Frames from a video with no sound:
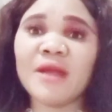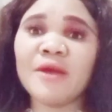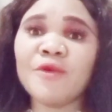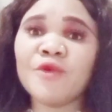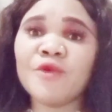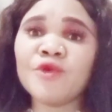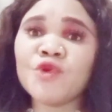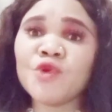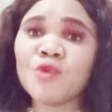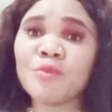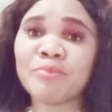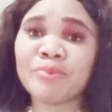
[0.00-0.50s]

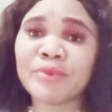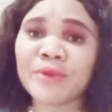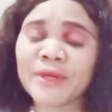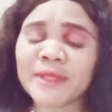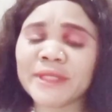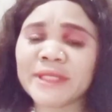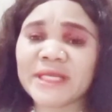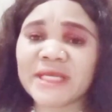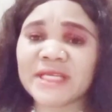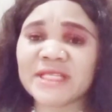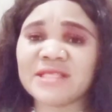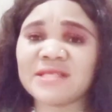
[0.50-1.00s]
you
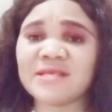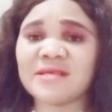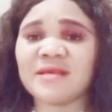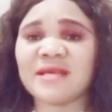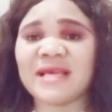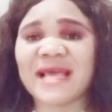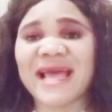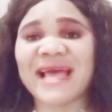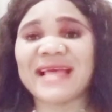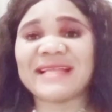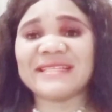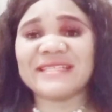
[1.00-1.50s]
burn it
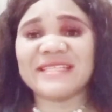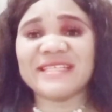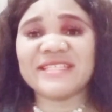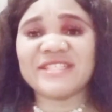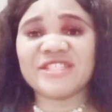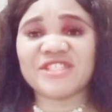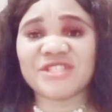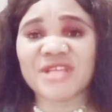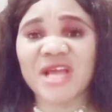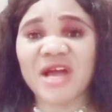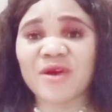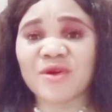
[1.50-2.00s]
and
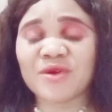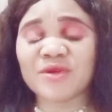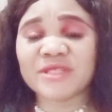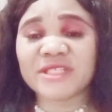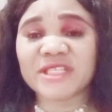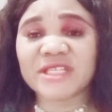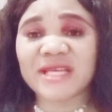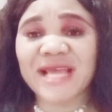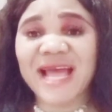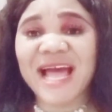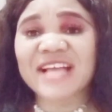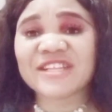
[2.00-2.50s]

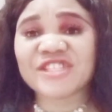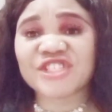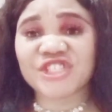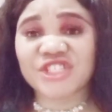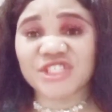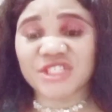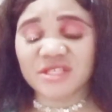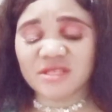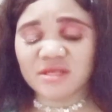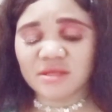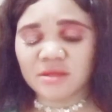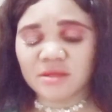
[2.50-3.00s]
the
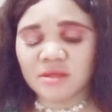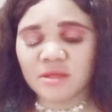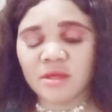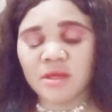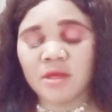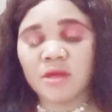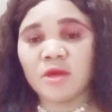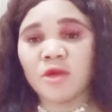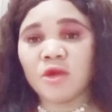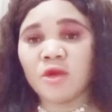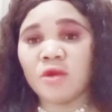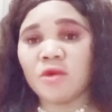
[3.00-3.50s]
ashes,
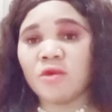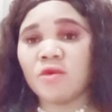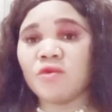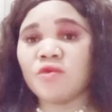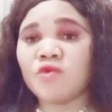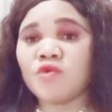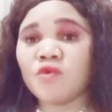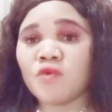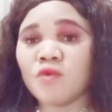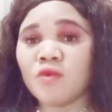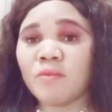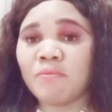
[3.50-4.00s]

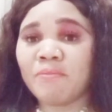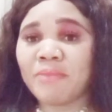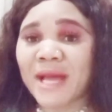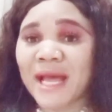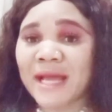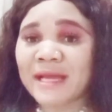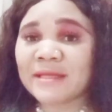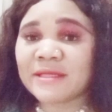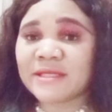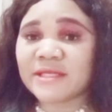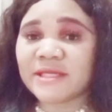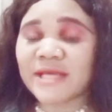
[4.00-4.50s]
you
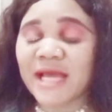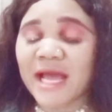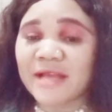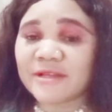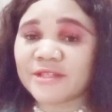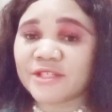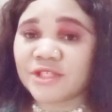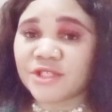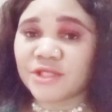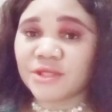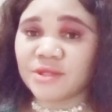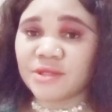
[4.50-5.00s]
pack the
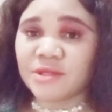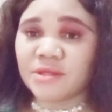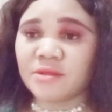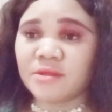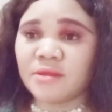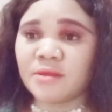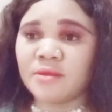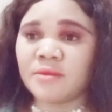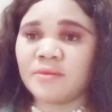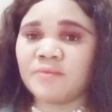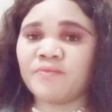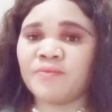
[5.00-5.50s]

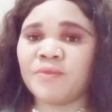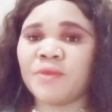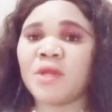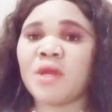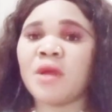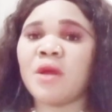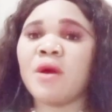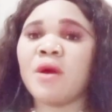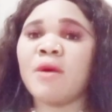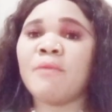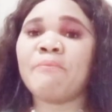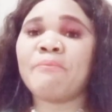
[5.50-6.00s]
ashes,
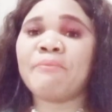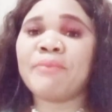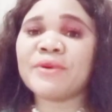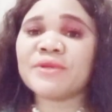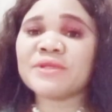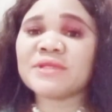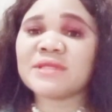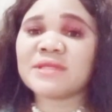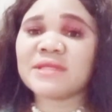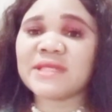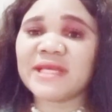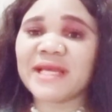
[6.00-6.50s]

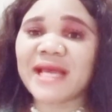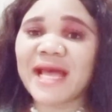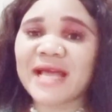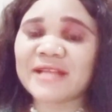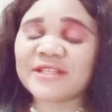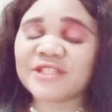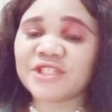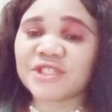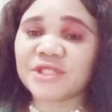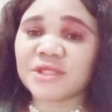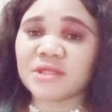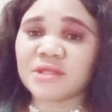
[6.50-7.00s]
put the
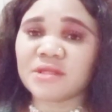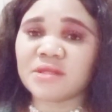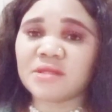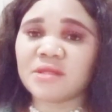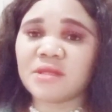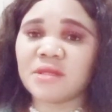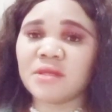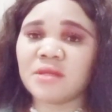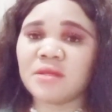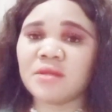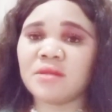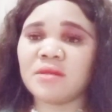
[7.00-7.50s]

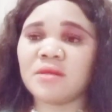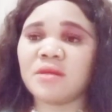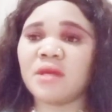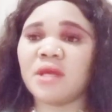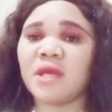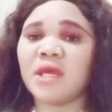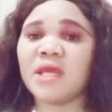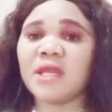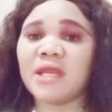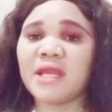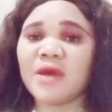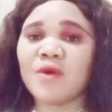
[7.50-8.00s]
ashes
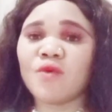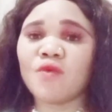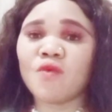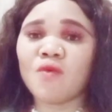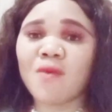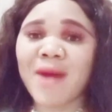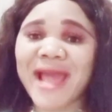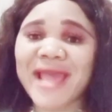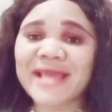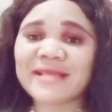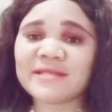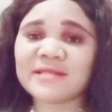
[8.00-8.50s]
in a
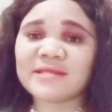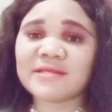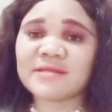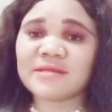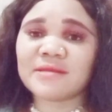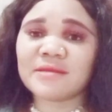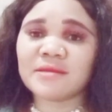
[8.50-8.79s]
white